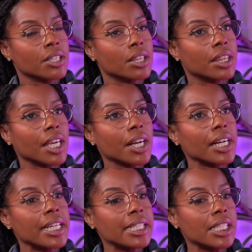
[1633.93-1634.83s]

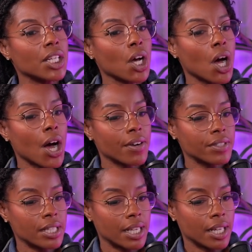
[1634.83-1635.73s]
there isn't
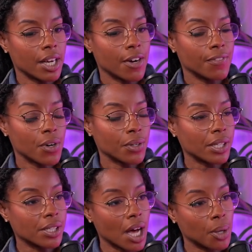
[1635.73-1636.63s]
often a
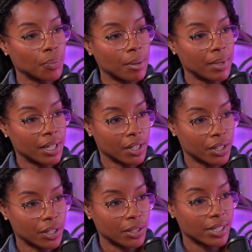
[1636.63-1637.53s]
focus on women and
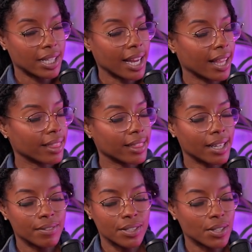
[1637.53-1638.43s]
girls. And I
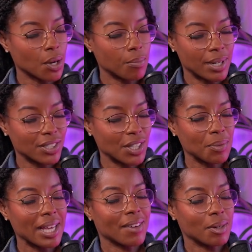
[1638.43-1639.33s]
love so much
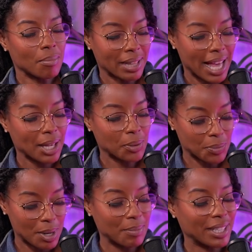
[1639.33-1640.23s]
that we have a Black
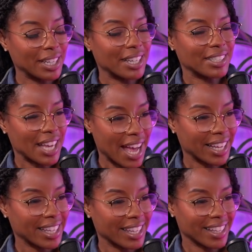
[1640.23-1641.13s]
woman
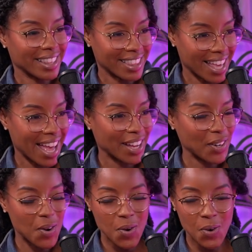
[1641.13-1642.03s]
attacking that
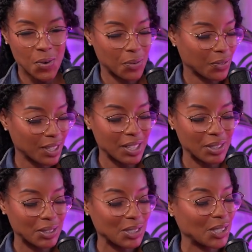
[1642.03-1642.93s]
whole
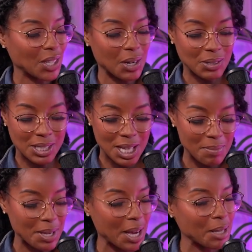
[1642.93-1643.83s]
field. So tell
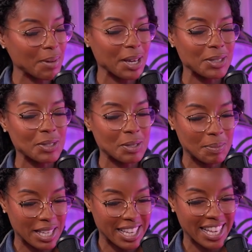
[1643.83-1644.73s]
me all about you
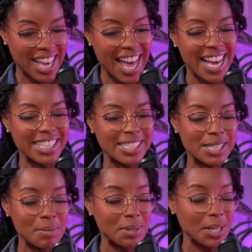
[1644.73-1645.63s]
speaking at
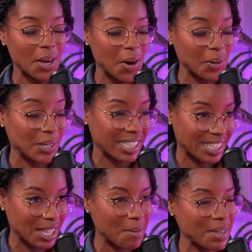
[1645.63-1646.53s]
CBO
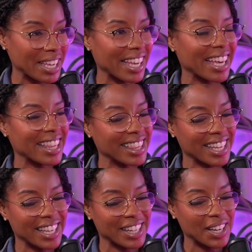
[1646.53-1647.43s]
Summit. And
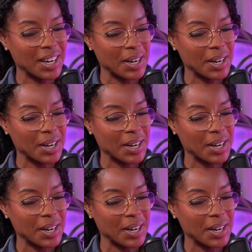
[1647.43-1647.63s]
then